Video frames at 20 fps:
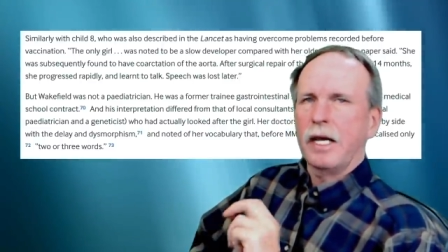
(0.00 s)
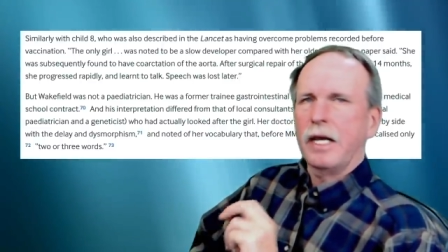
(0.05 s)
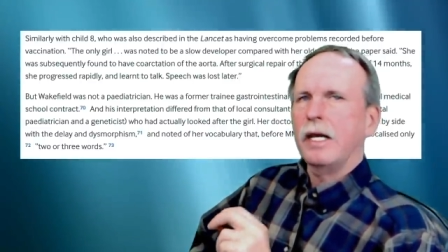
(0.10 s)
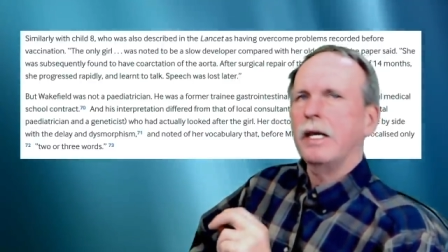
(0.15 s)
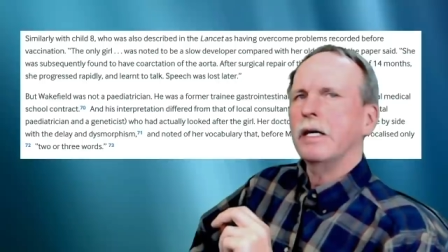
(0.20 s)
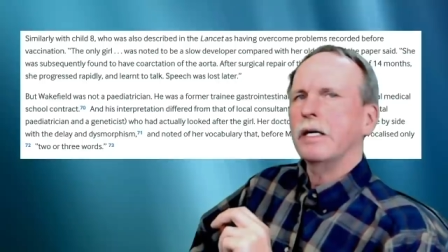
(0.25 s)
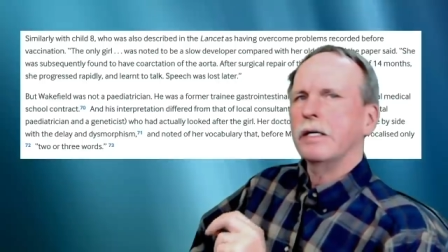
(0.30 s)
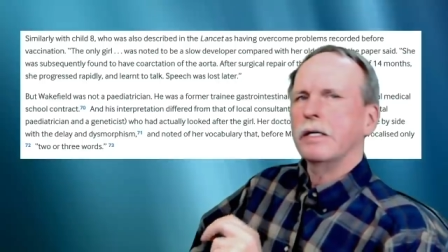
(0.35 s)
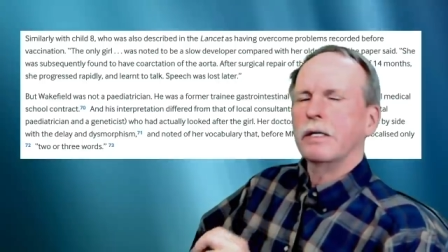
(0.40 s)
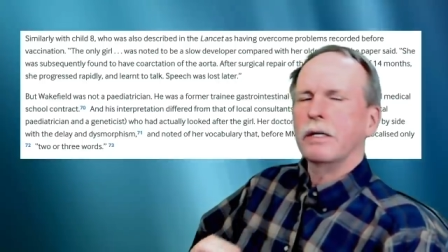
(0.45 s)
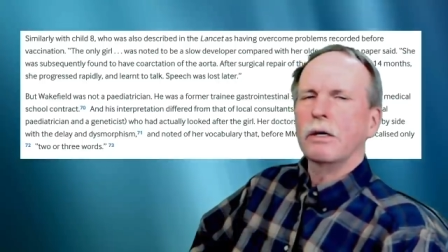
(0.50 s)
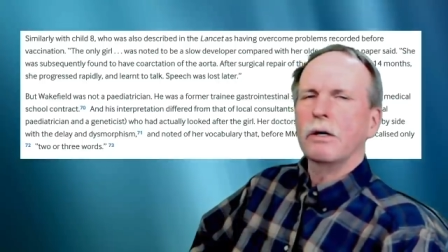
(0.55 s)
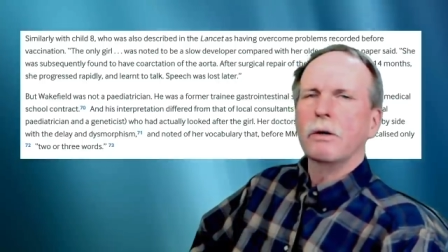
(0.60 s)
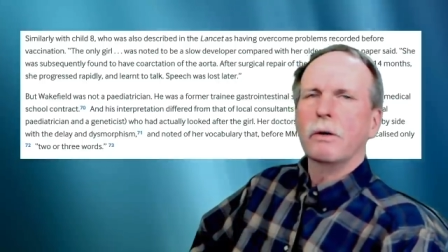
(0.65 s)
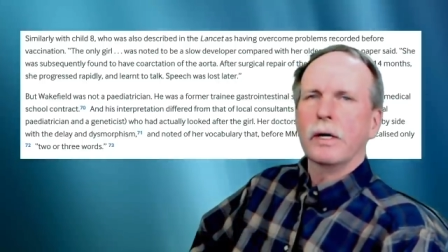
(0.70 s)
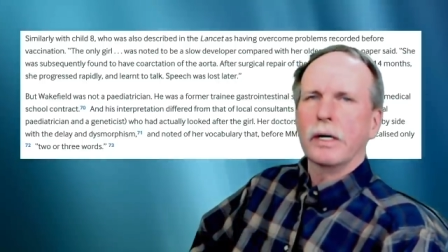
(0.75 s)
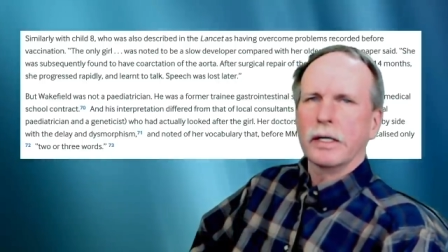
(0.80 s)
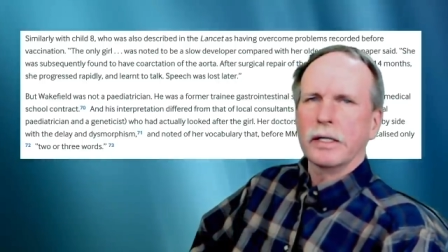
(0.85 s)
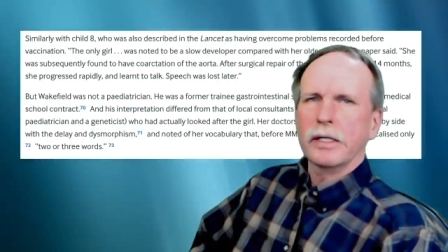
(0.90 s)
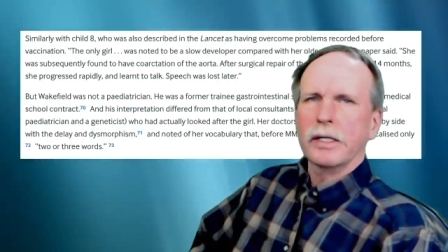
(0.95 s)
and
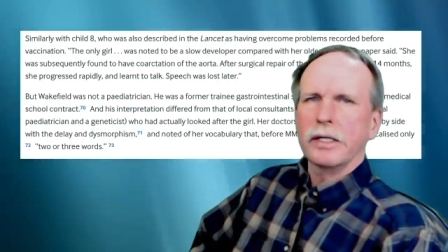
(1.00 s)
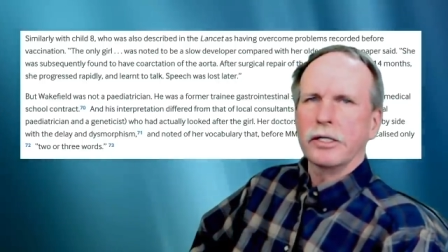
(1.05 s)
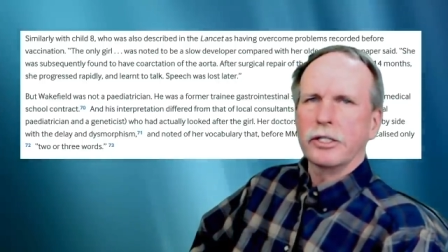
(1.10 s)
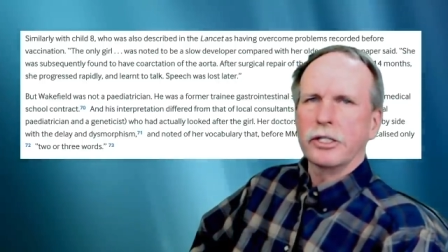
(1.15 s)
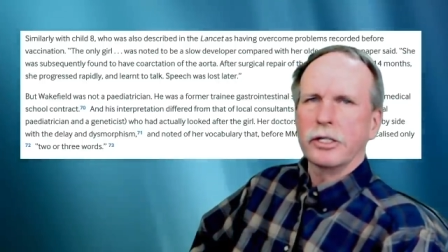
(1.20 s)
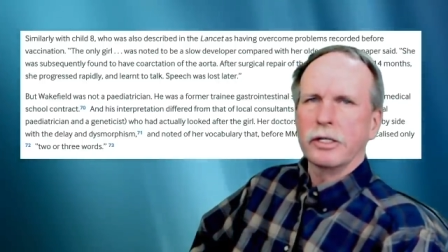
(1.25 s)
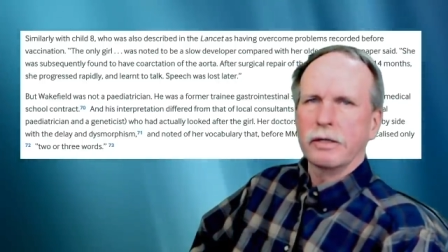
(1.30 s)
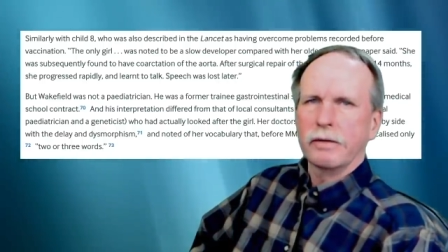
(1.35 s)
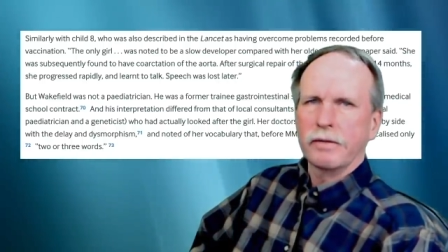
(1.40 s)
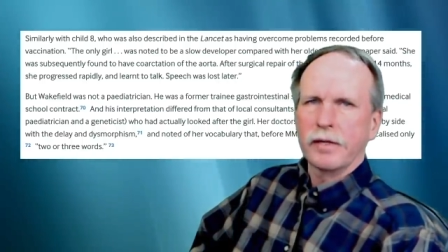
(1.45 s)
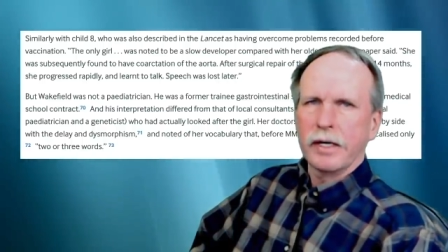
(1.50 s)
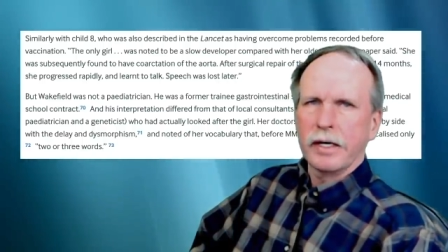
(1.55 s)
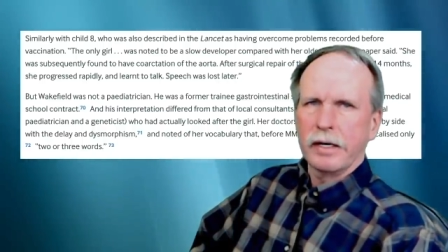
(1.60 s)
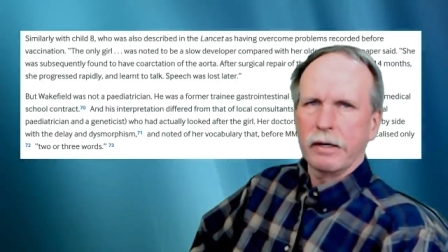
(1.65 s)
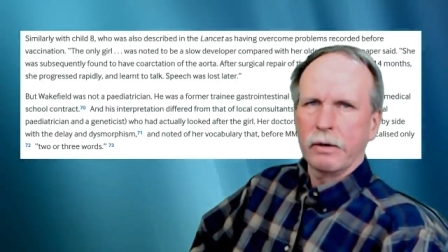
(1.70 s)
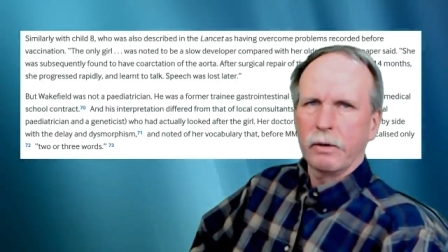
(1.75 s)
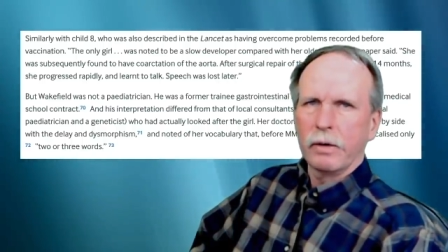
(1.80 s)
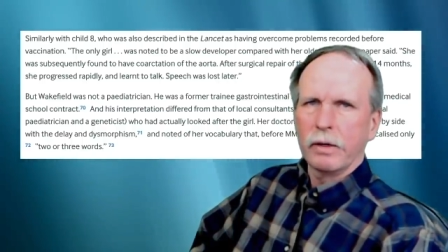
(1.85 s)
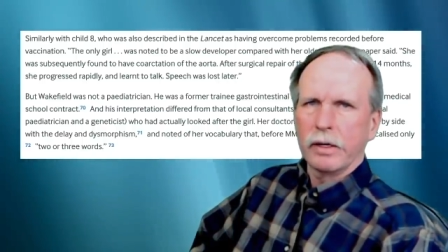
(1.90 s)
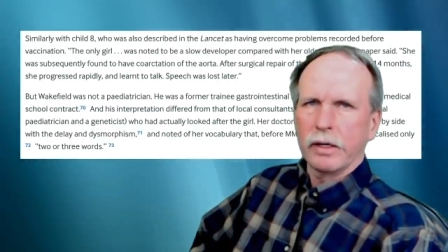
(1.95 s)
coarctation of the
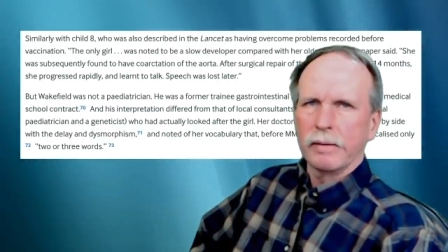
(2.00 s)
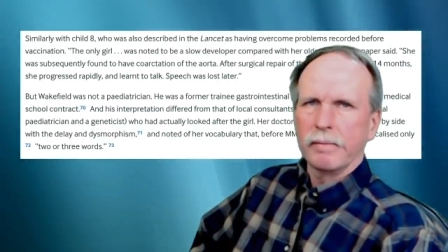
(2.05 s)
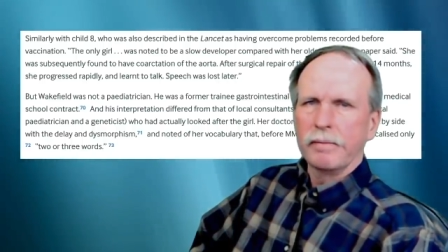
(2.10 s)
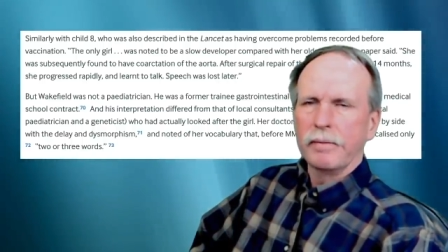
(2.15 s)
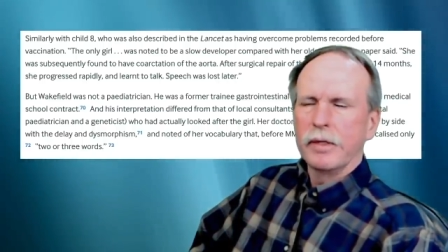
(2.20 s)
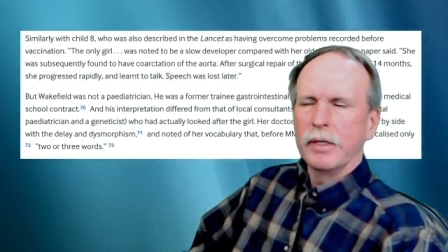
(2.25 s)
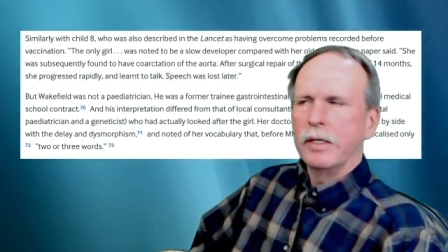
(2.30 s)
aorta.